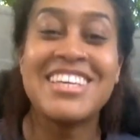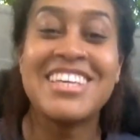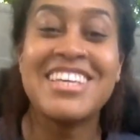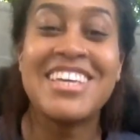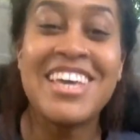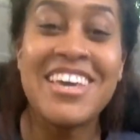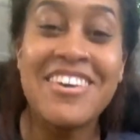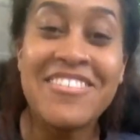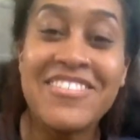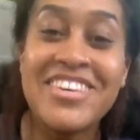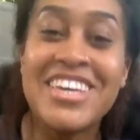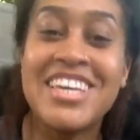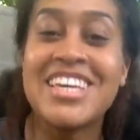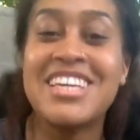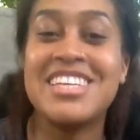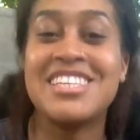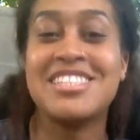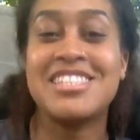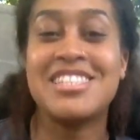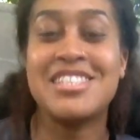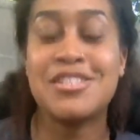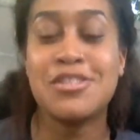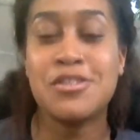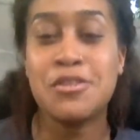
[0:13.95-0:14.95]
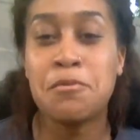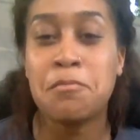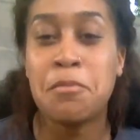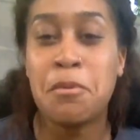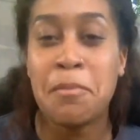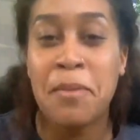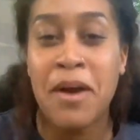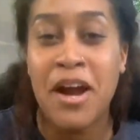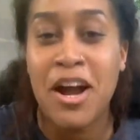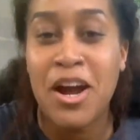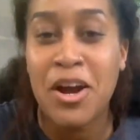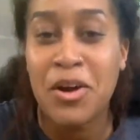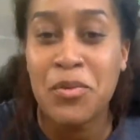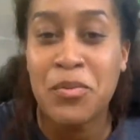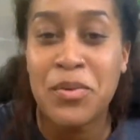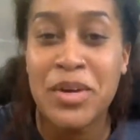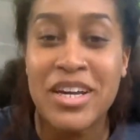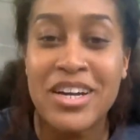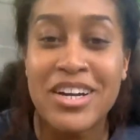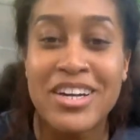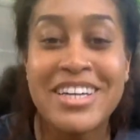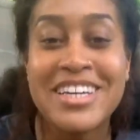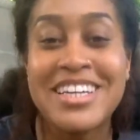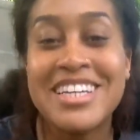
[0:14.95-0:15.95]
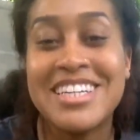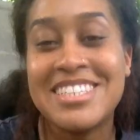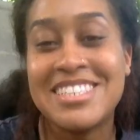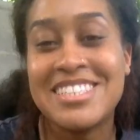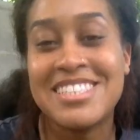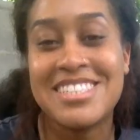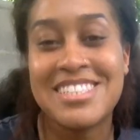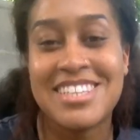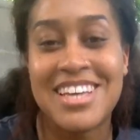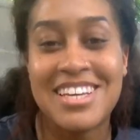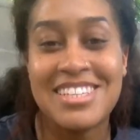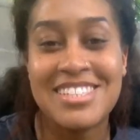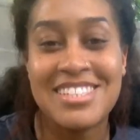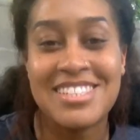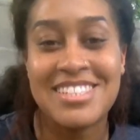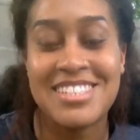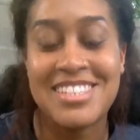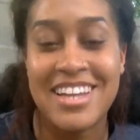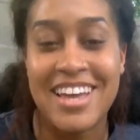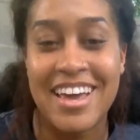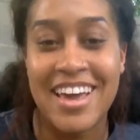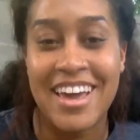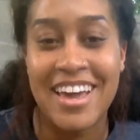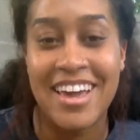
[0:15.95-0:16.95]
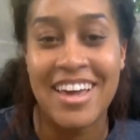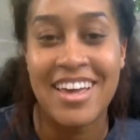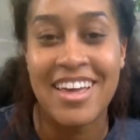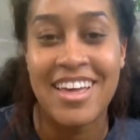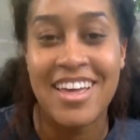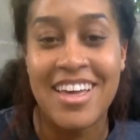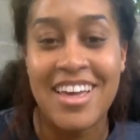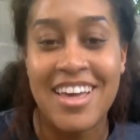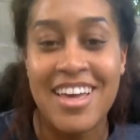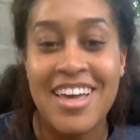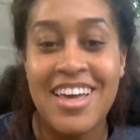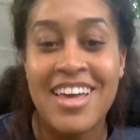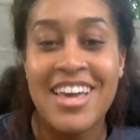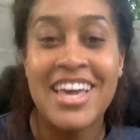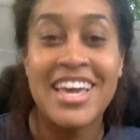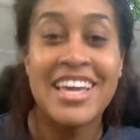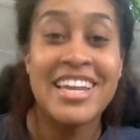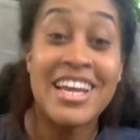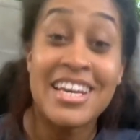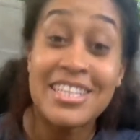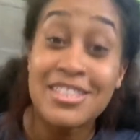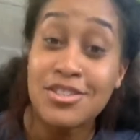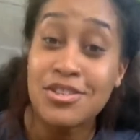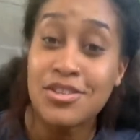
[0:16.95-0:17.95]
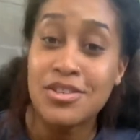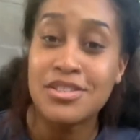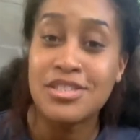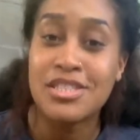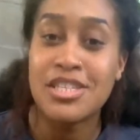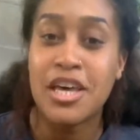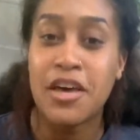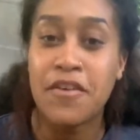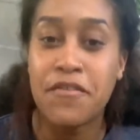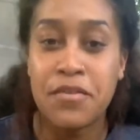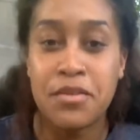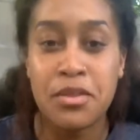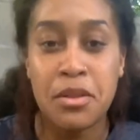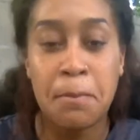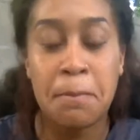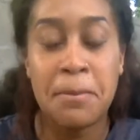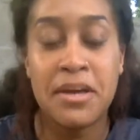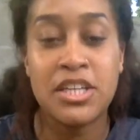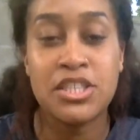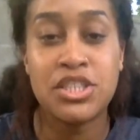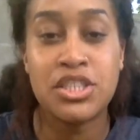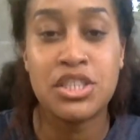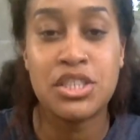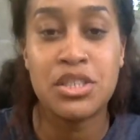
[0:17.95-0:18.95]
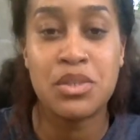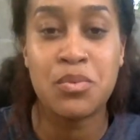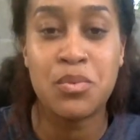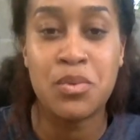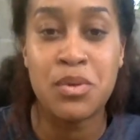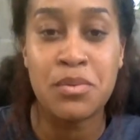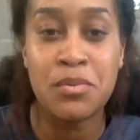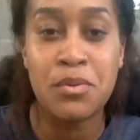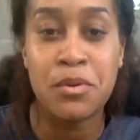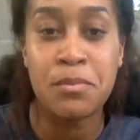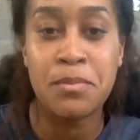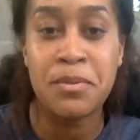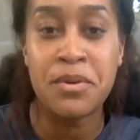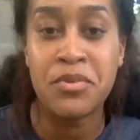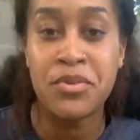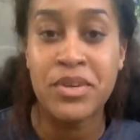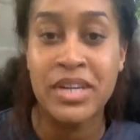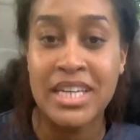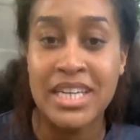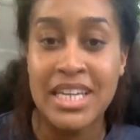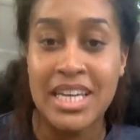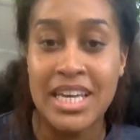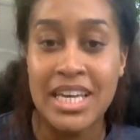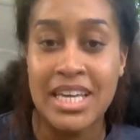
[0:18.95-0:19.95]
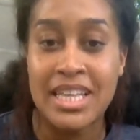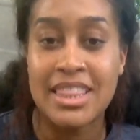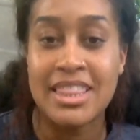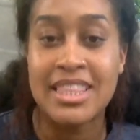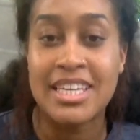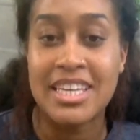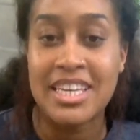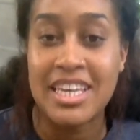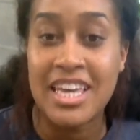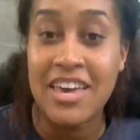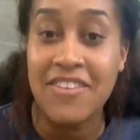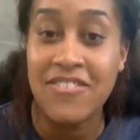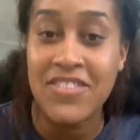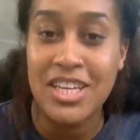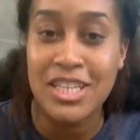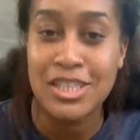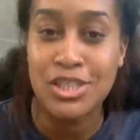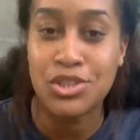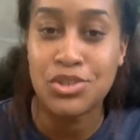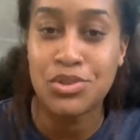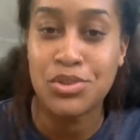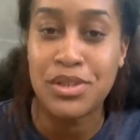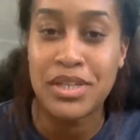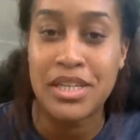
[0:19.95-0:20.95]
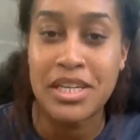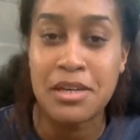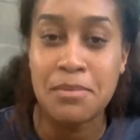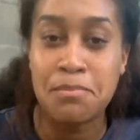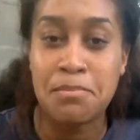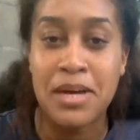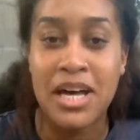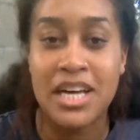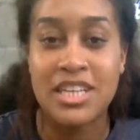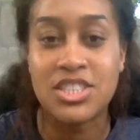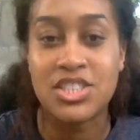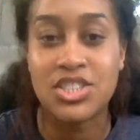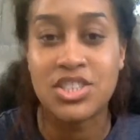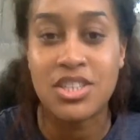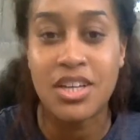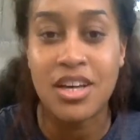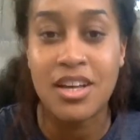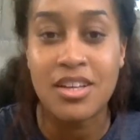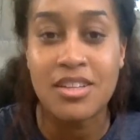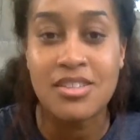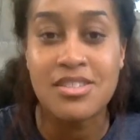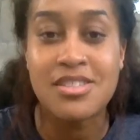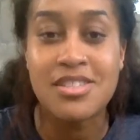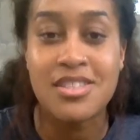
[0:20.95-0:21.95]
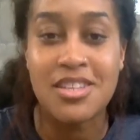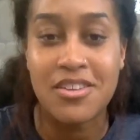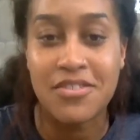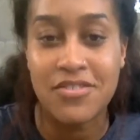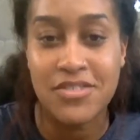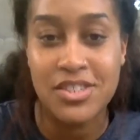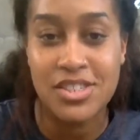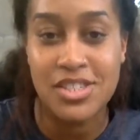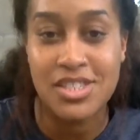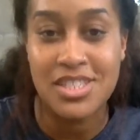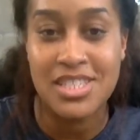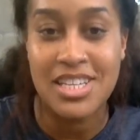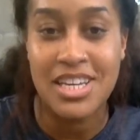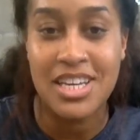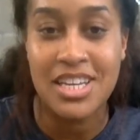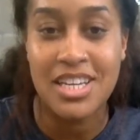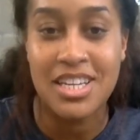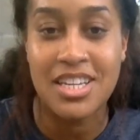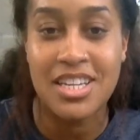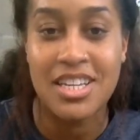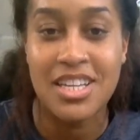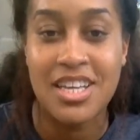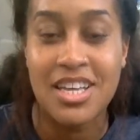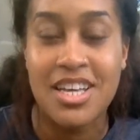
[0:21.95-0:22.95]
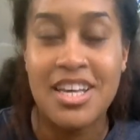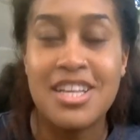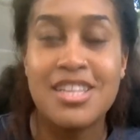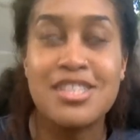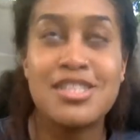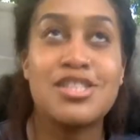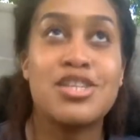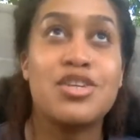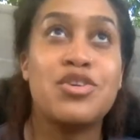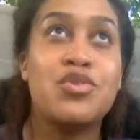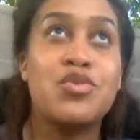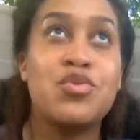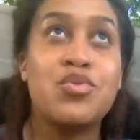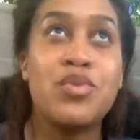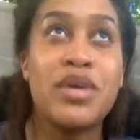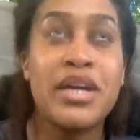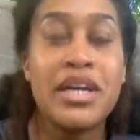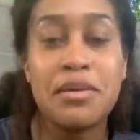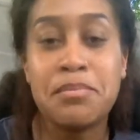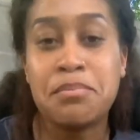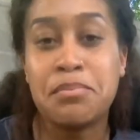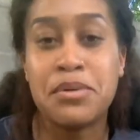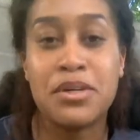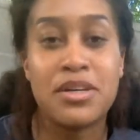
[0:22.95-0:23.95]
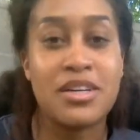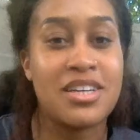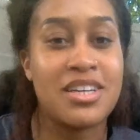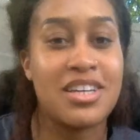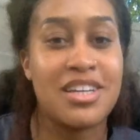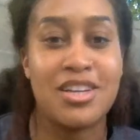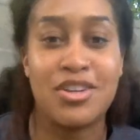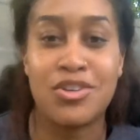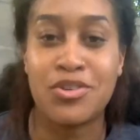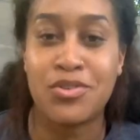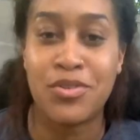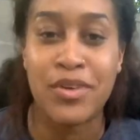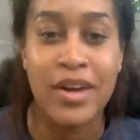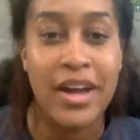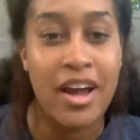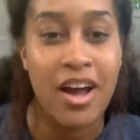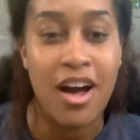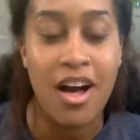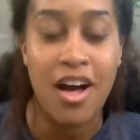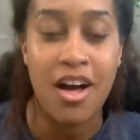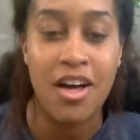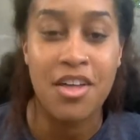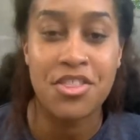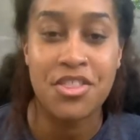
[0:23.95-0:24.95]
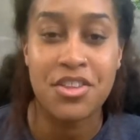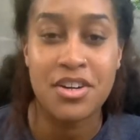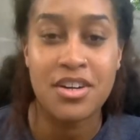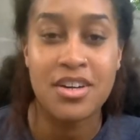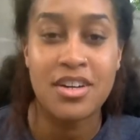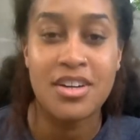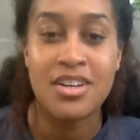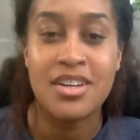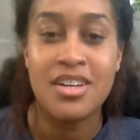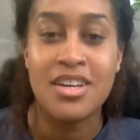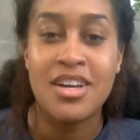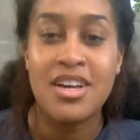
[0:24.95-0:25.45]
Giving is the superpower we are going to discuss today. And as you can tell from the picture, we will be reading The Giving Tree by Shel Silverstein. It's a great book and a great author.